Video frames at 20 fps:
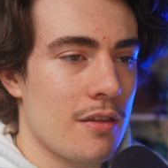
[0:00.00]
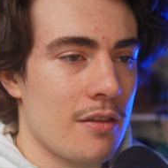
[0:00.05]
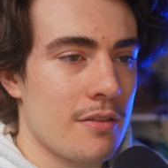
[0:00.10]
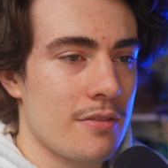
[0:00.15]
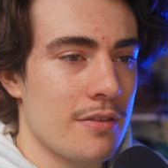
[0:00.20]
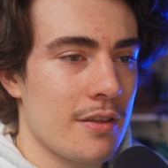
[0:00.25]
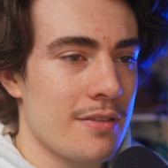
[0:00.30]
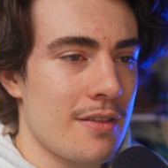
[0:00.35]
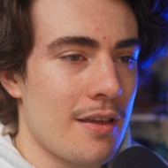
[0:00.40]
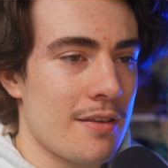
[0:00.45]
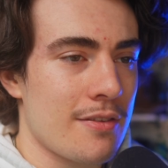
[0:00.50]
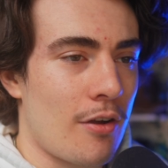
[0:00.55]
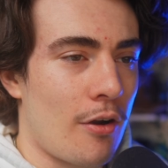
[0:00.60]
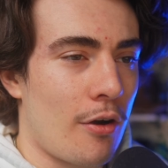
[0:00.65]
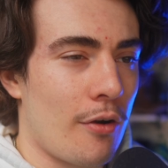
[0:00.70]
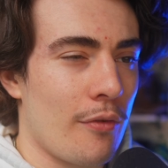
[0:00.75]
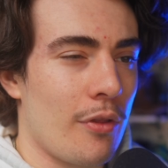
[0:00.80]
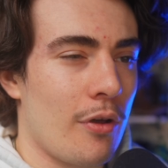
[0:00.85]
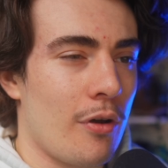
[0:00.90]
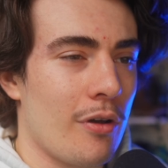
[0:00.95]
TikTok's
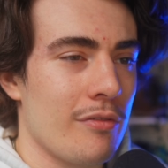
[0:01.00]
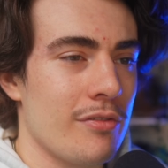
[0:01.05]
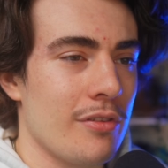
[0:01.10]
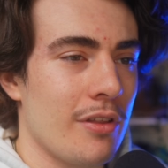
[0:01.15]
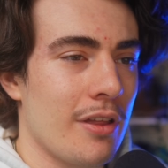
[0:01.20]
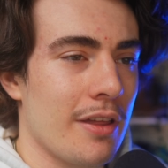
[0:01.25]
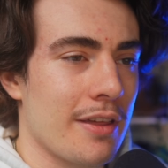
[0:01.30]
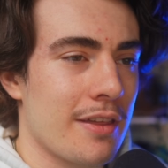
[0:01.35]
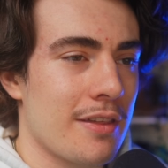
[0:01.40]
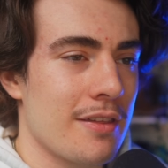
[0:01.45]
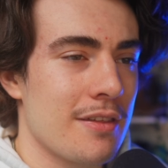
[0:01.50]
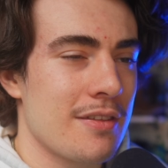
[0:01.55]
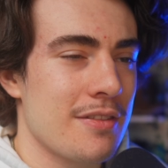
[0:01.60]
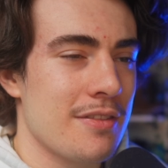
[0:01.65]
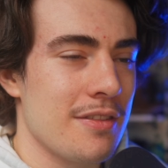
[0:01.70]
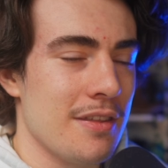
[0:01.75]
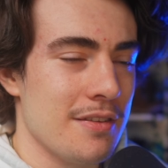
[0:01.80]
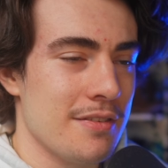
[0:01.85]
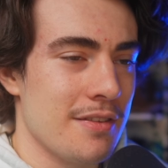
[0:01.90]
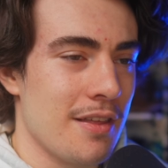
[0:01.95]
hard though, I feel like,
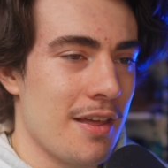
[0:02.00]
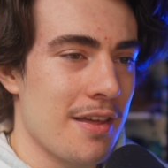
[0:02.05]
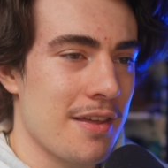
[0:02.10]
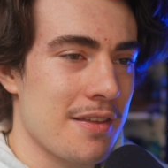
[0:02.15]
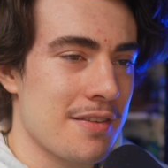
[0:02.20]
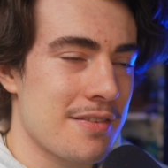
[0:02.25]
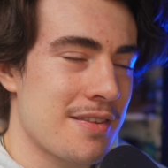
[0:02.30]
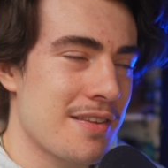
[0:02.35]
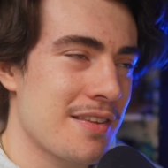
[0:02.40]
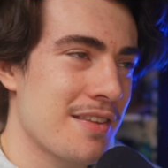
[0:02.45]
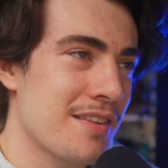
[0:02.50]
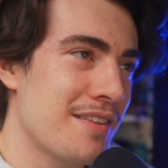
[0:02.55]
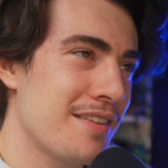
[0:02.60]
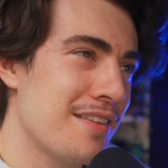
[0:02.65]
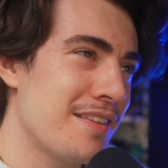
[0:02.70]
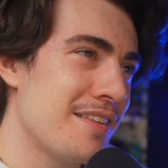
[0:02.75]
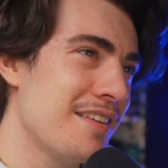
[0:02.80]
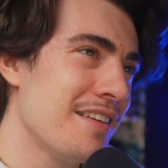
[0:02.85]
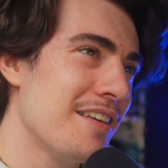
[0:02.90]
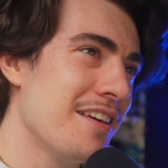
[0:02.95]
these days.
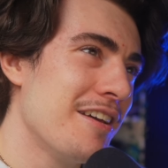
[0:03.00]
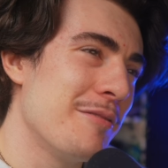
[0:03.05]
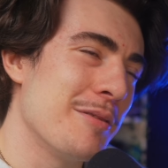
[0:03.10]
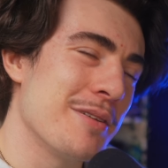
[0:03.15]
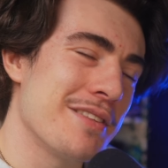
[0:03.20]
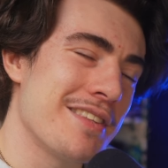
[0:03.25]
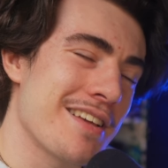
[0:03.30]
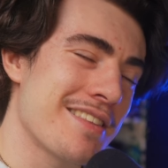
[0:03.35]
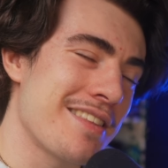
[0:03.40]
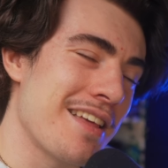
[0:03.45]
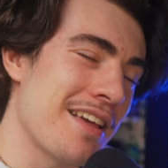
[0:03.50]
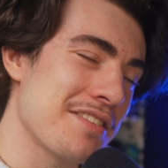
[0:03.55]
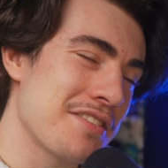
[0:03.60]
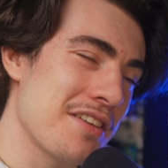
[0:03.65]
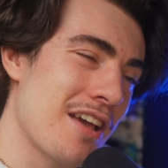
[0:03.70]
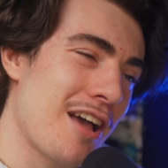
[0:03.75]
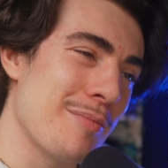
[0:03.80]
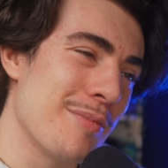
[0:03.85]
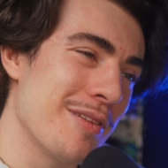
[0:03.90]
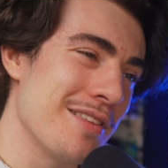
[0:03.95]
With TikTok
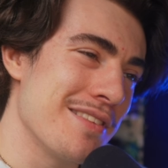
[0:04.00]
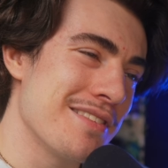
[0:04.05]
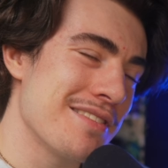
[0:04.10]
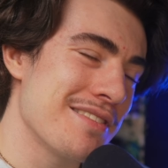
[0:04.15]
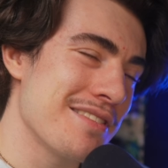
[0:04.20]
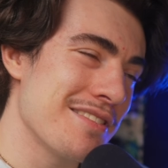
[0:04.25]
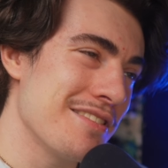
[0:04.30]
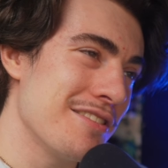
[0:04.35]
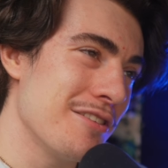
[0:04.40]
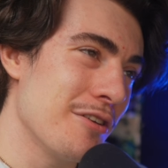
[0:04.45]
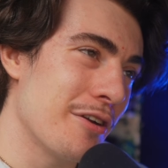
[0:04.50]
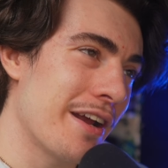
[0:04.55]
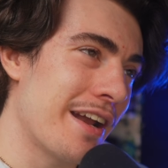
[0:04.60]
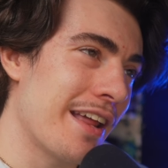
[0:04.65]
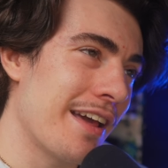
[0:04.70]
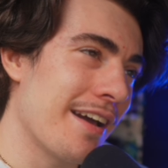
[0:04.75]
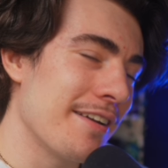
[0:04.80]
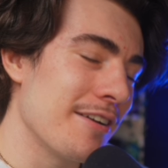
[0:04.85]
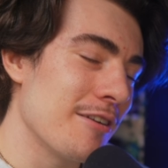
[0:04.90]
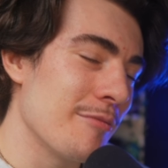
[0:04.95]
Shop, you're
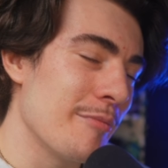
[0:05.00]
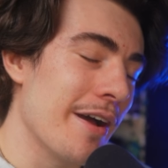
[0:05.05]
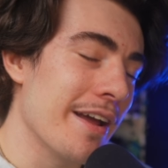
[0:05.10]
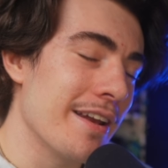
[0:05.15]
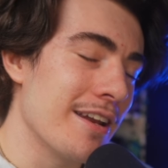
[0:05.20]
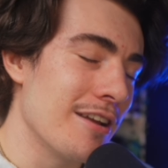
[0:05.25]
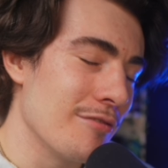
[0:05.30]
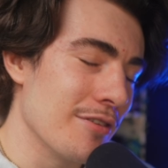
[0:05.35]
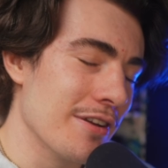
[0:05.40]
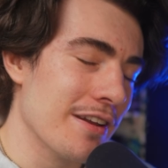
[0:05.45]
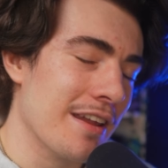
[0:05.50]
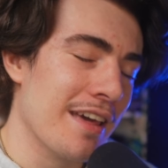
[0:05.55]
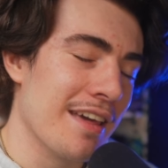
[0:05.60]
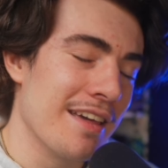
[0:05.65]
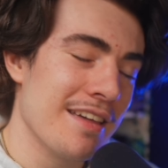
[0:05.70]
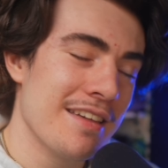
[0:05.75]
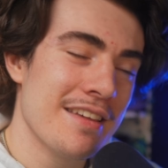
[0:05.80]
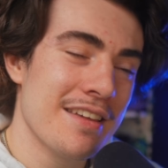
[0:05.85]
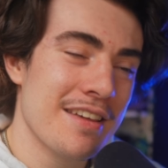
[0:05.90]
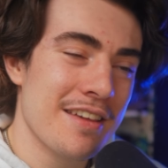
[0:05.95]
getting undermined every
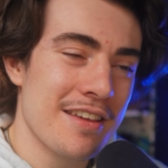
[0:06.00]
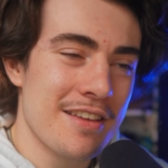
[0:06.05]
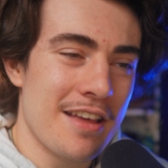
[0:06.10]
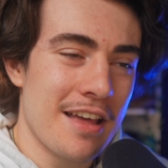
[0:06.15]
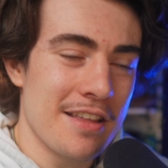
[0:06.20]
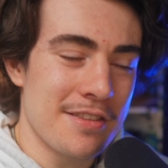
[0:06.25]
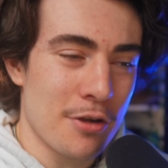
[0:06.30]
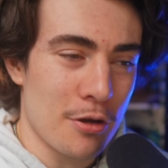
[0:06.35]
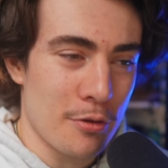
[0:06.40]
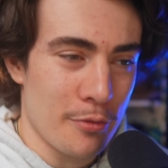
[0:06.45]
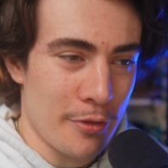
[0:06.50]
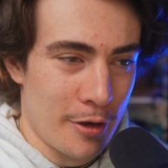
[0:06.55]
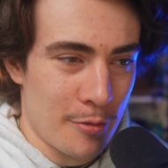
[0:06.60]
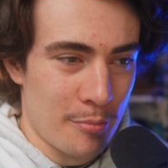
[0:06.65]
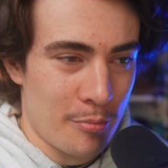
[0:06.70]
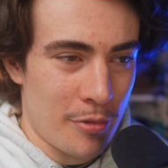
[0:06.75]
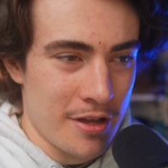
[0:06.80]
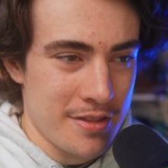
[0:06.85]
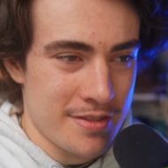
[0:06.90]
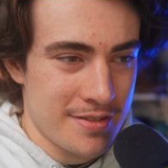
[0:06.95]
day. It's hard there.
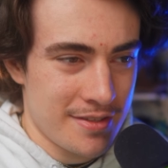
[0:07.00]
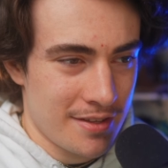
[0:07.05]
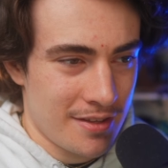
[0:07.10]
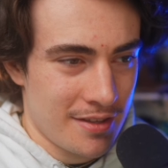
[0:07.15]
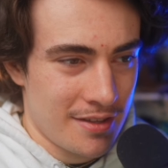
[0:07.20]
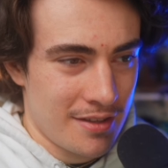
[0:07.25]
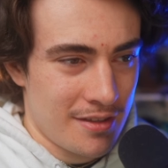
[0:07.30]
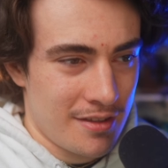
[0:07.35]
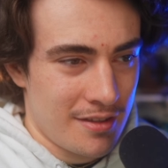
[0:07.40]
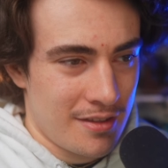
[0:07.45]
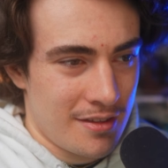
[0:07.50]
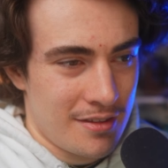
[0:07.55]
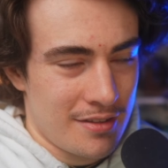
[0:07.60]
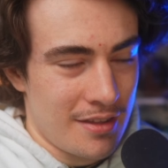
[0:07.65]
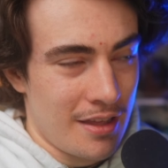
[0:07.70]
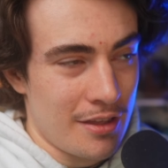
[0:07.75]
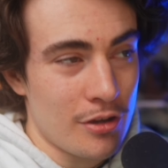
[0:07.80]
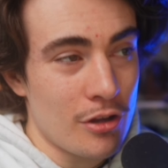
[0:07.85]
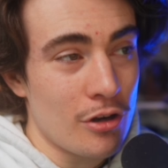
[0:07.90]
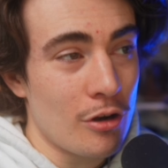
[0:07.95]
But
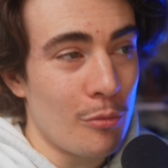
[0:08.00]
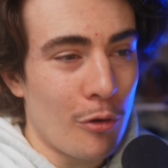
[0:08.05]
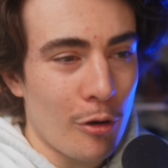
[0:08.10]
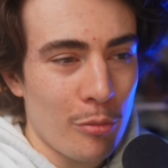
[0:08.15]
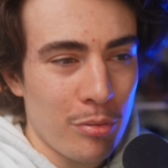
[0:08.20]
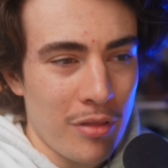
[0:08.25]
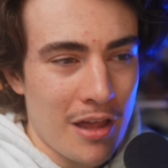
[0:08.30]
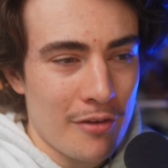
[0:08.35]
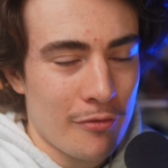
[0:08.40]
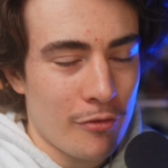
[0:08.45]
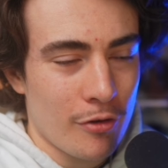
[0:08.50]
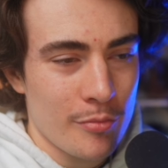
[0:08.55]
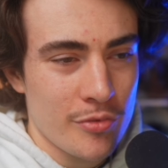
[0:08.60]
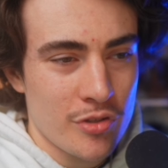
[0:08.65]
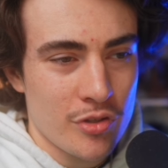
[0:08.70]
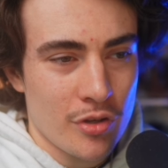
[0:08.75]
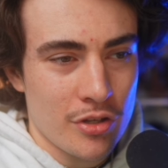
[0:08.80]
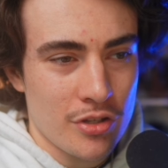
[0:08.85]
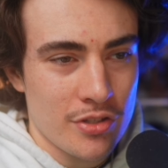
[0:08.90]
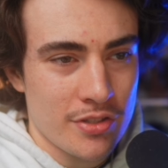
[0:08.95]
yeah, you can go to more platforms.
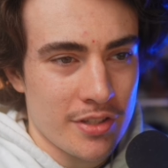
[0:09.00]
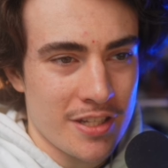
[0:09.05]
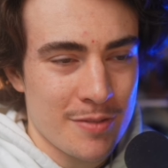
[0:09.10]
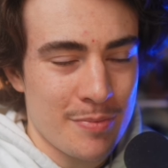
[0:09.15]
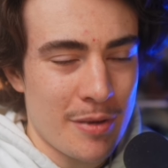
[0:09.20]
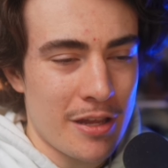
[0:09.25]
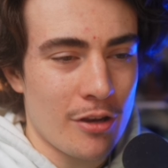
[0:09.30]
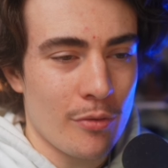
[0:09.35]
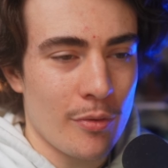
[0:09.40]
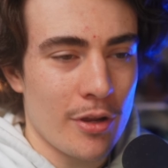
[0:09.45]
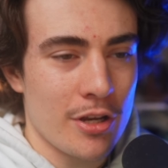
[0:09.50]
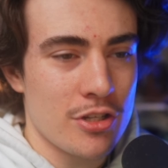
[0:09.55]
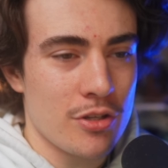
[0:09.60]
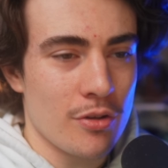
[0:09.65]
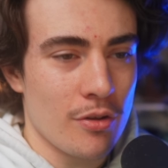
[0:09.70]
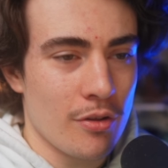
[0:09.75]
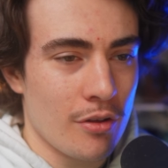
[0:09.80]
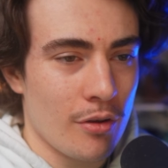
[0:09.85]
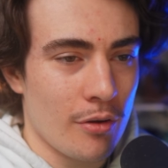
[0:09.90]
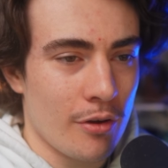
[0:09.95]
You can just expand your reach. You
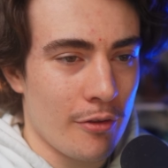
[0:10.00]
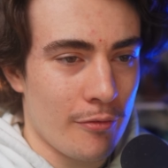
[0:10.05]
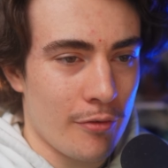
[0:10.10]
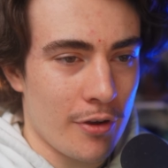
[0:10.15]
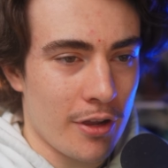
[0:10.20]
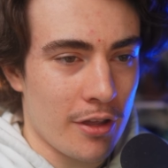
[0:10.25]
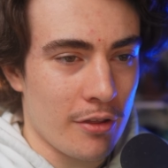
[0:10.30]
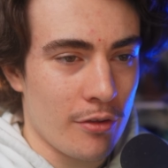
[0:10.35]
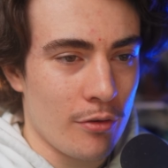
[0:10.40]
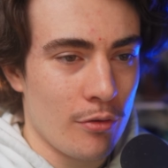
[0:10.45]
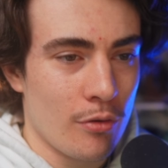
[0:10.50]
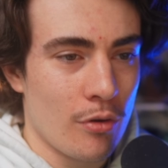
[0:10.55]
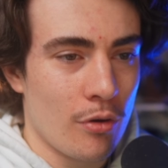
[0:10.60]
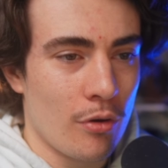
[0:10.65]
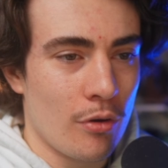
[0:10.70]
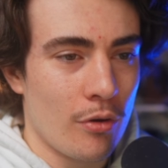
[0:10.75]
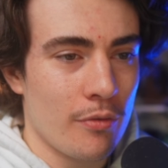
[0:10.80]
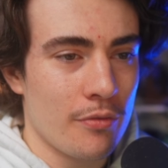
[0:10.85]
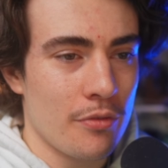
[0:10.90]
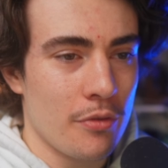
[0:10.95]
can go to freaking
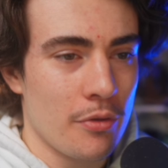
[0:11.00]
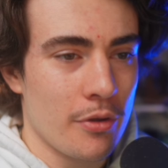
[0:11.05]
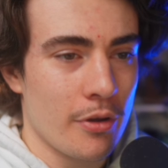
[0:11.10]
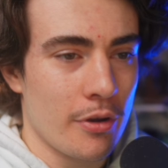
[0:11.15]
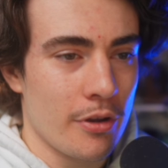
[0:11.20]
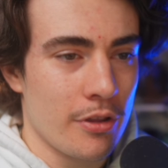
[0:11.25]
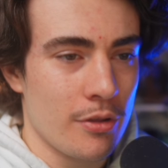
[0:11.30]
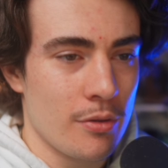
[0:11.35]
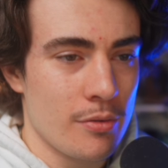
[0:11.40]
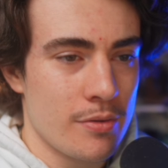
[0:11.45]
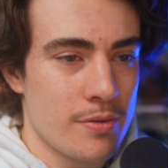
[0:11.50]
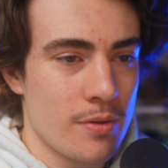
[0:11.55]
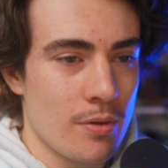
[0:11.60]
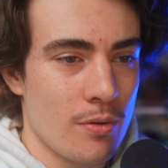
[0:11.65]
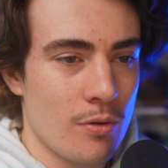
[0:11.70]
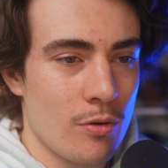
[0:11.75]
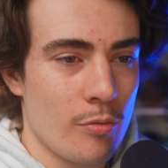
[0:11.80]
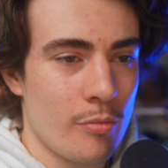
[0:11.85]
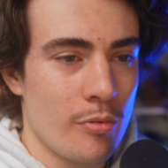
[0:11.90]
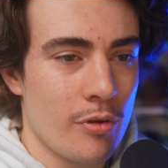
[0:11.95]
Google. You can go to
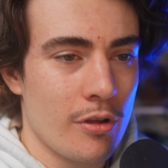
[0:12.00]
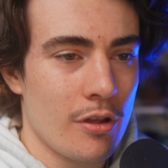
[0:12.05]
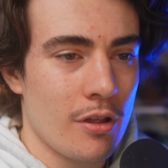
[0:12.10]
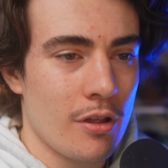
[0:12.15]
YouTube.